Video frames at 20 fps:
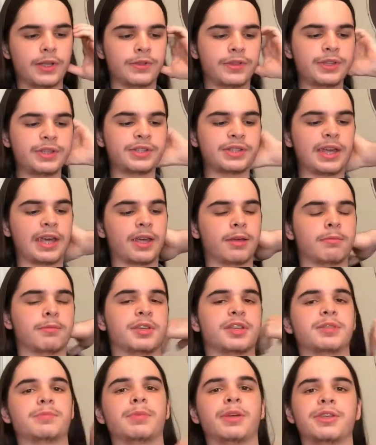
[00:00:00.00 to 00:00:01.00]
This game
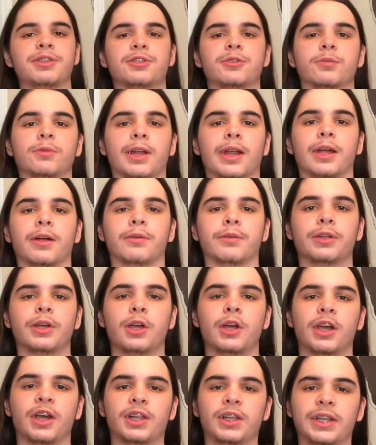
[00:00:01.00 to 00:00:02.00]
is based around
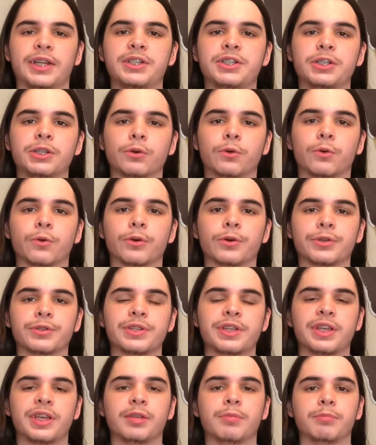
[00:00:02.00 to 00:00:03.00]
collecting ores
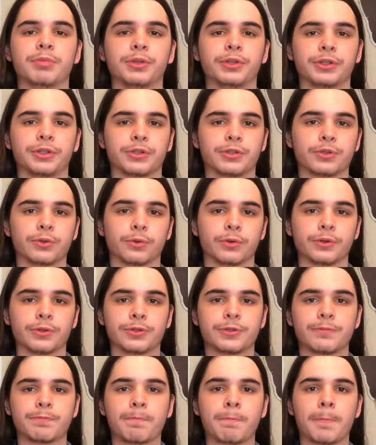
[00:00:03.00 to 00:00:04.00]
and building
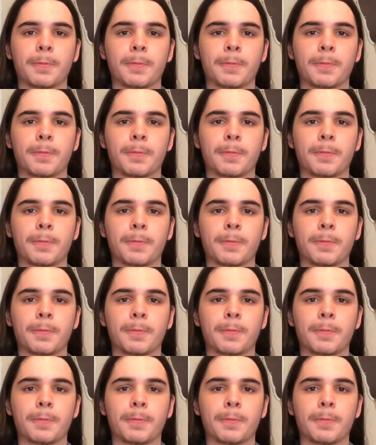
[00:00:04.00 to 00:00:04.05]
swords.